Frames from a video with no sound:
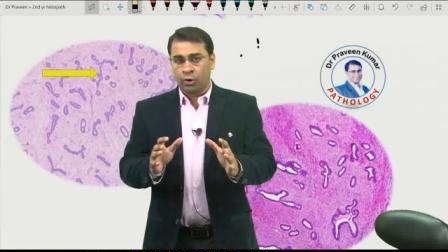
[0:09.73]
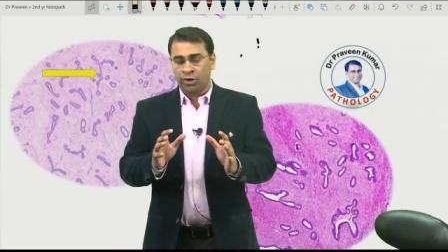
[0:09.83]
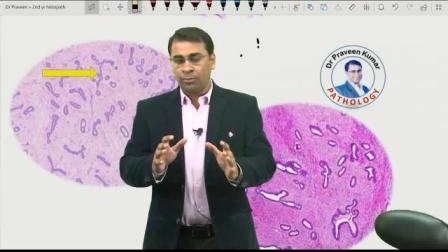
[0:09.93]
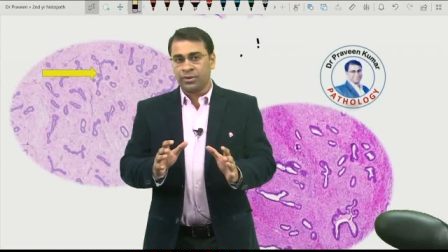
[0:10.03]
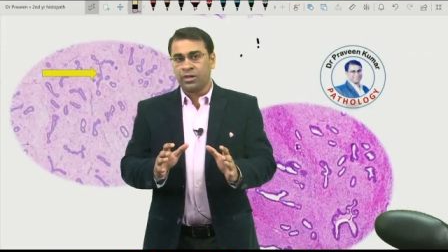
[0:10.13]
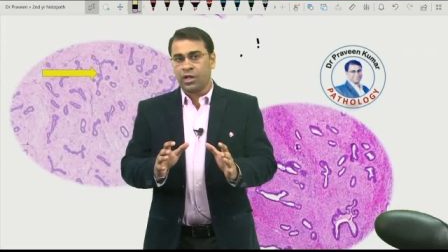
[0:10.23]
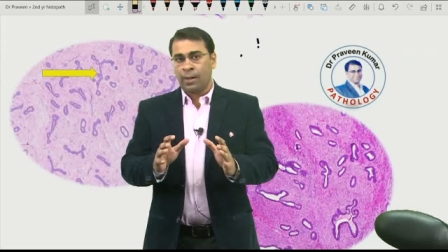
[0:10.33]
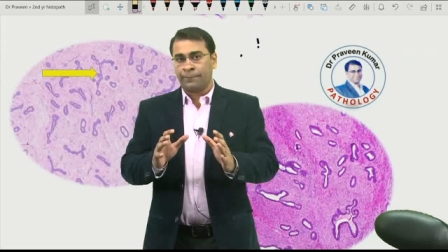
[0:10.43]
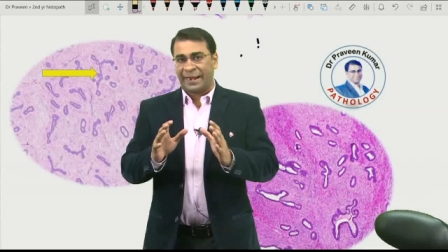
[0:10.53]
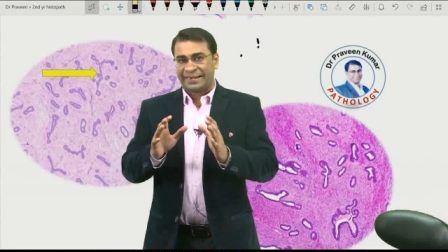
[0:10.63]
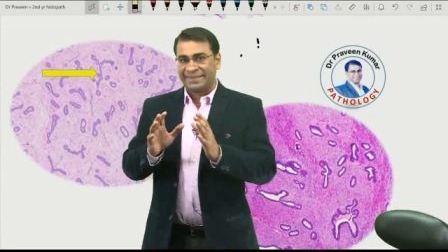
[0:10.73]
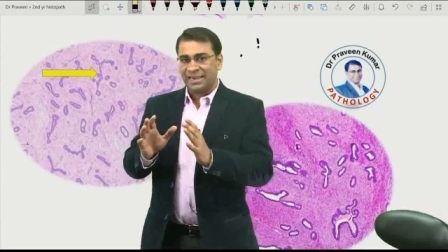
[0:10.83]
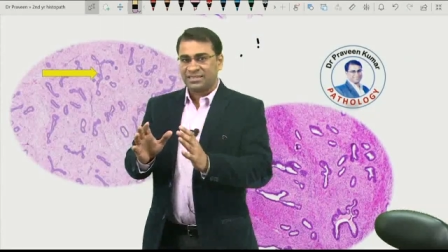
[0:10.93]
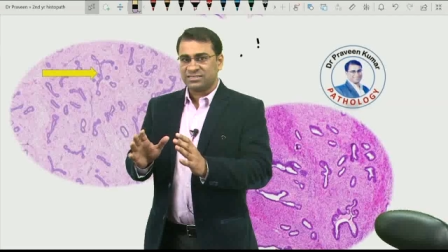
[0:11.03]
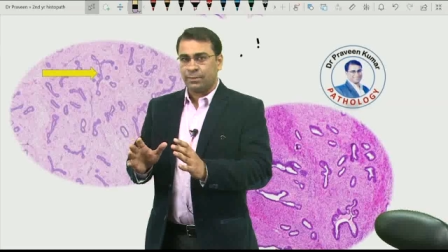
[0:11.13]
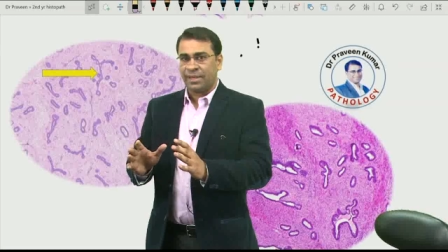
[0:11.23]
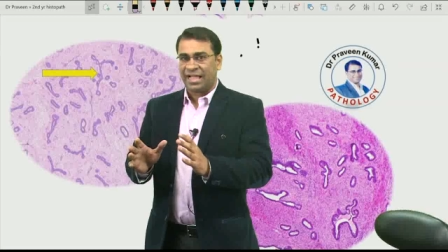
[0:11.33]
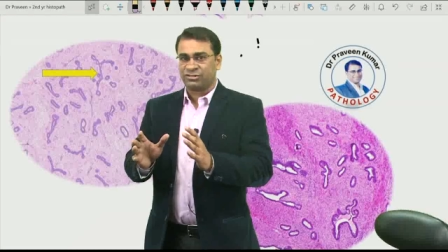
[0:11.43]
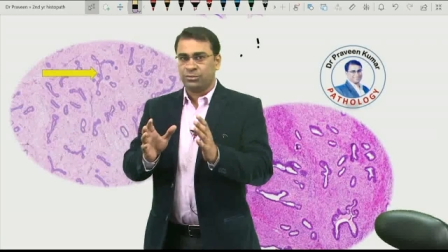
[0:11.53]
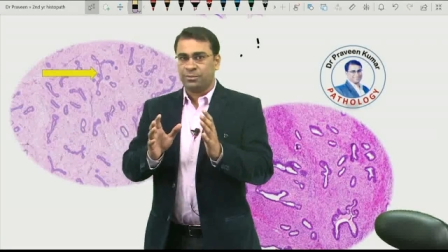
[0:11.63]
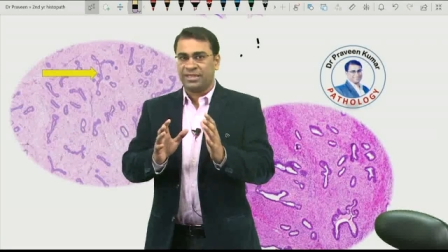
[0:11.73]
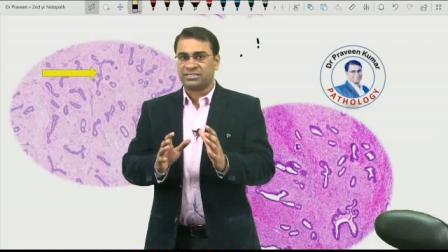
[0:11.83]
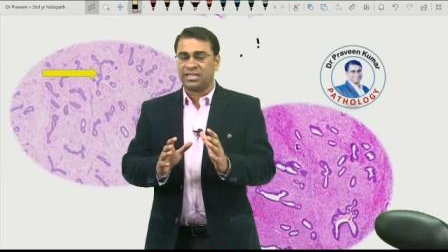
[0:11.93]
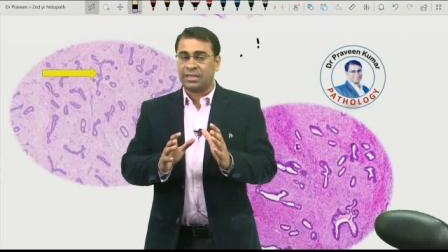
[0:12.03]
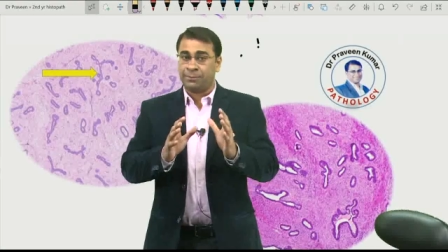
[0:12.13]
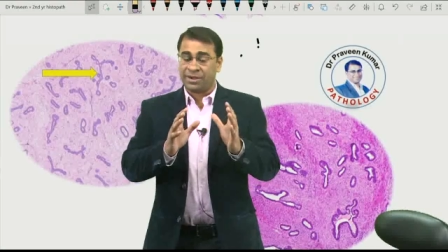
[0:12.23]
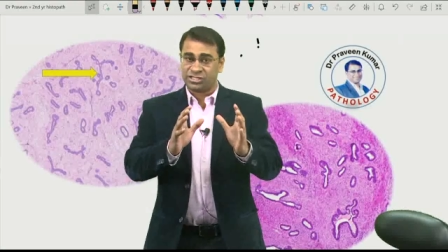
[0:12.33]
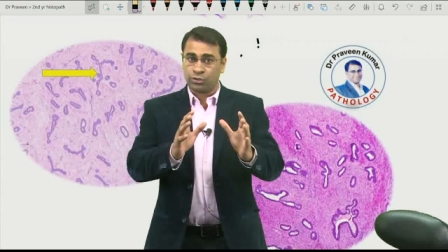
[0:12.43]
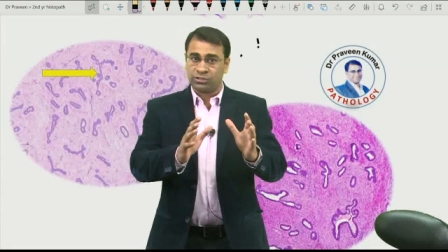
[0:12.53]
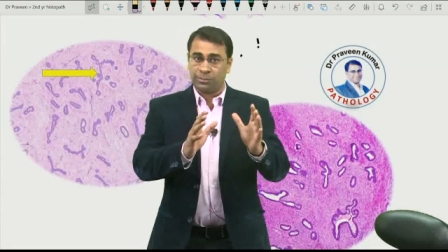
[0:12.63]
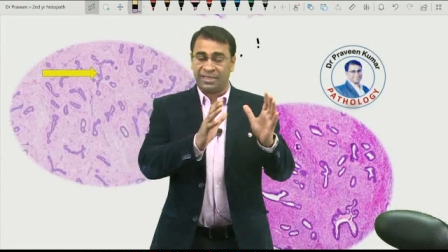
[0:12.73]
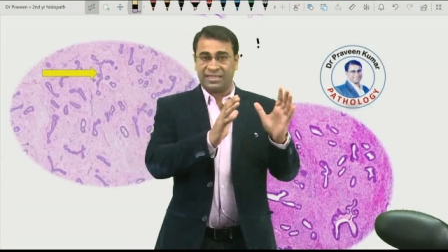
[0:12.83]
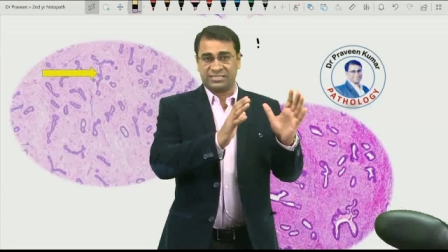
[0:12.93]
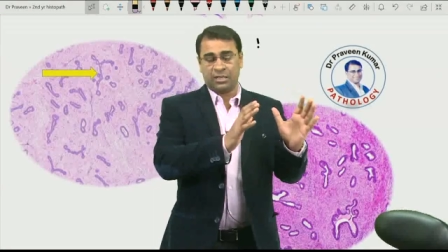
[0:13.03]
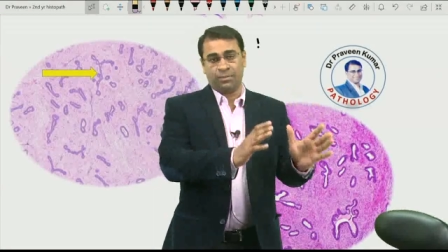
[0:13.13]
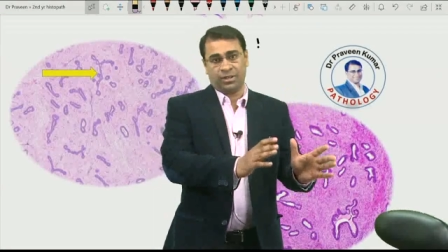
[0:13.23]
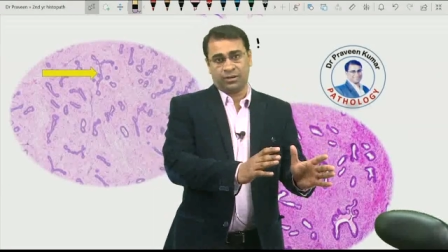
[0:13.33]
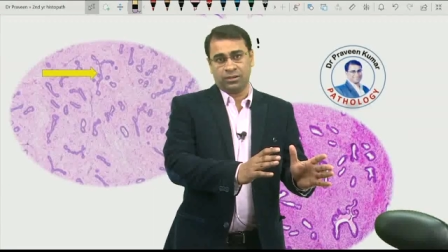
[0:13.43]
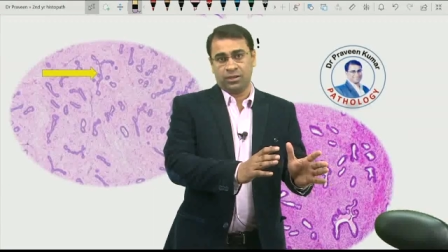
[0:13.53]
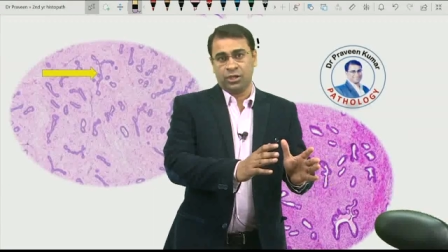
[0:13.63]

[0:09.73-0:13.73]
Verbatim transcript: Now remember, a practical exam actually makes an impression on the main examiner.